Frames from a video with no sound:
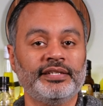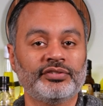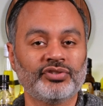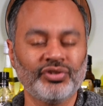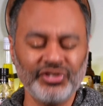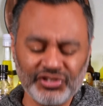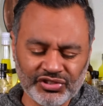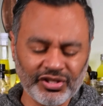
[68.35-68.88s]
So
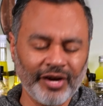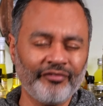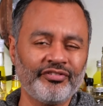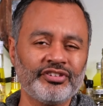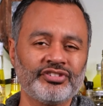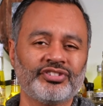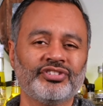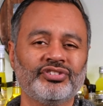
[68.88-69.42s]
this stuff
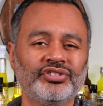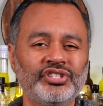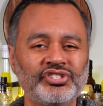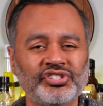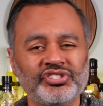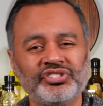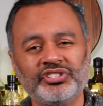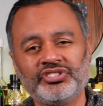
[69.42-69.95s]
is
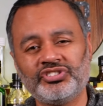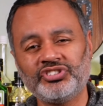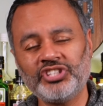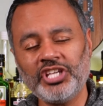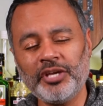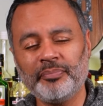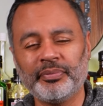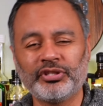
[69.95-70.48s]
delicious. It's
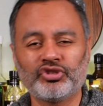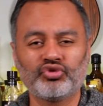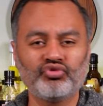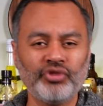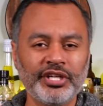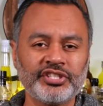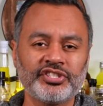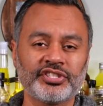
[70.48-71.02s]
deep, it's
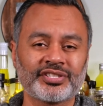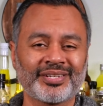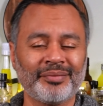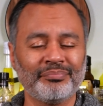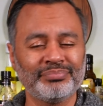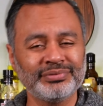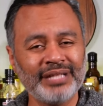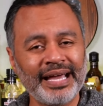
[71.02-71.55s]
rich, it's
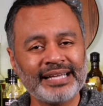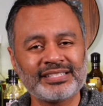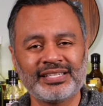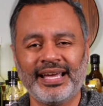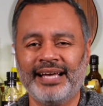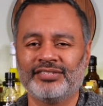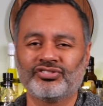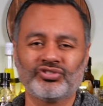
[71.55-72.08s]
complex. It
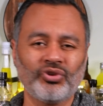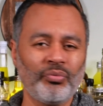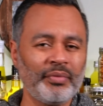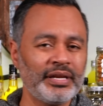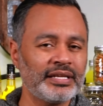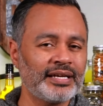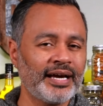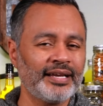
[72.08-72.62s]
has so
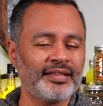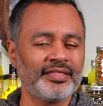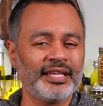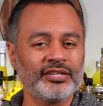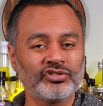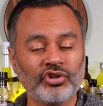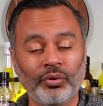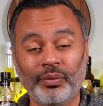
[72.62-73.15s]
many kind of
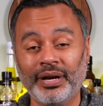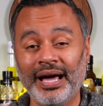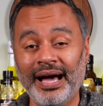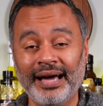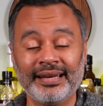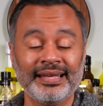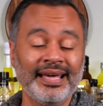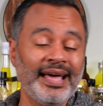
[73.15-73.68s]
things going on.